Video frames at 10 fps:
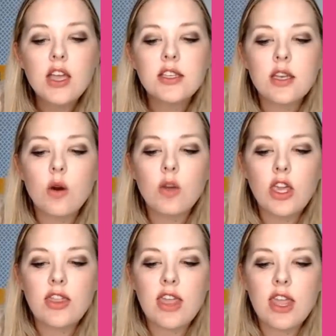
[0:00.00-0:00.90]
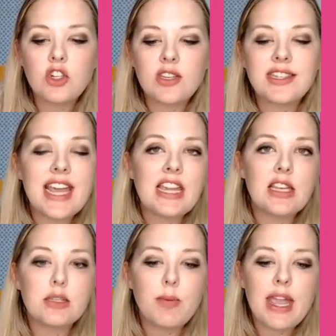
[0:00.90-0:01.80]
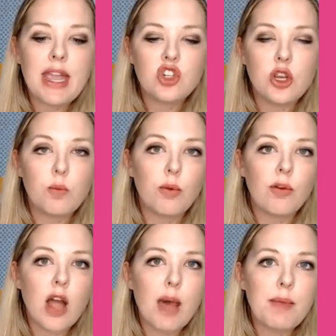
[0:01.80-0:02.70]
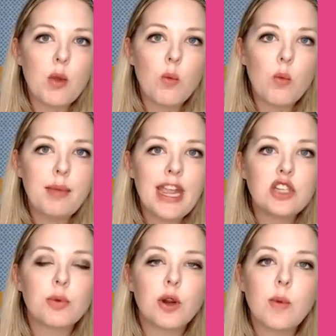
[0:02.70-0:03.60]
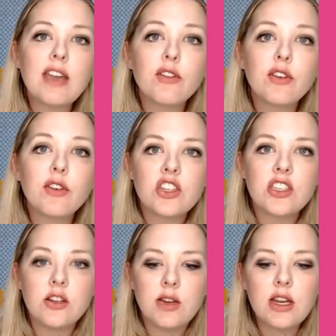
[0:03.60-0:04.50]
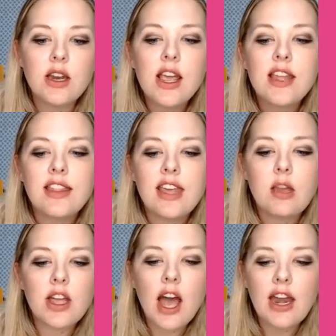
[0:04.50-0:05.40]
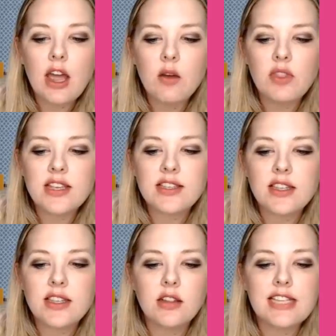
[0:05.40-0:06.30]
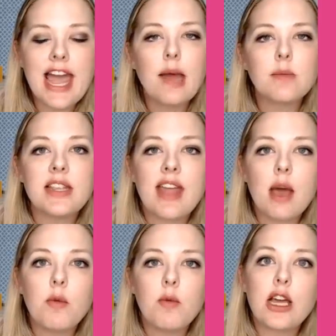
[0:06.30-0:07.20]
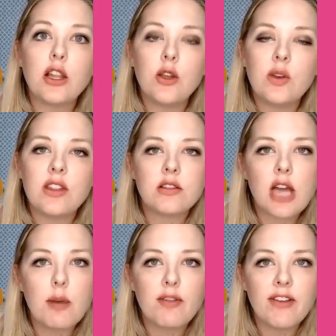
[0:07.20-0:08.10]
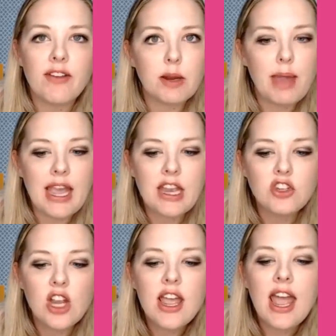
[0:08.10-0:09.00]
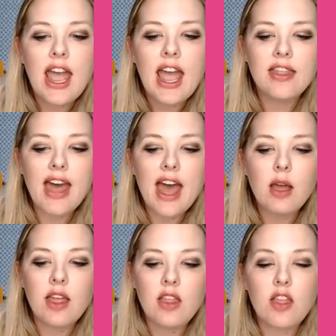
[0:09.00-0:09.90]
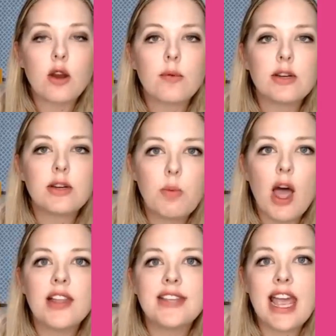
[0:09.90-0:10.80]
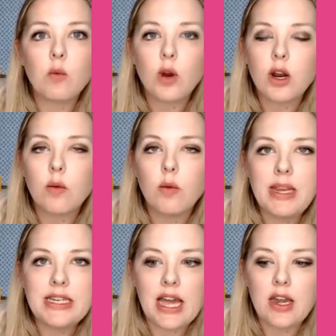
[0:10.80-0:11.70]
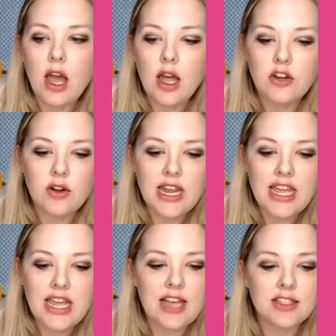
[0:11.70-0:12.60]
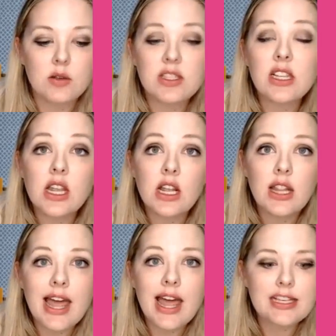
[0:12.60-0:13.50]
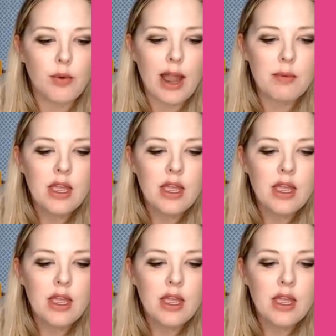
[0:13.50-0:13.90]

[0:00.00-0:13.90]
So they would just take this page, you copy one page per week for each student. They would cut out these little tabs, and that would be glued at the top of every page, and then their response and work would be done underneath that. So it's a little less prep.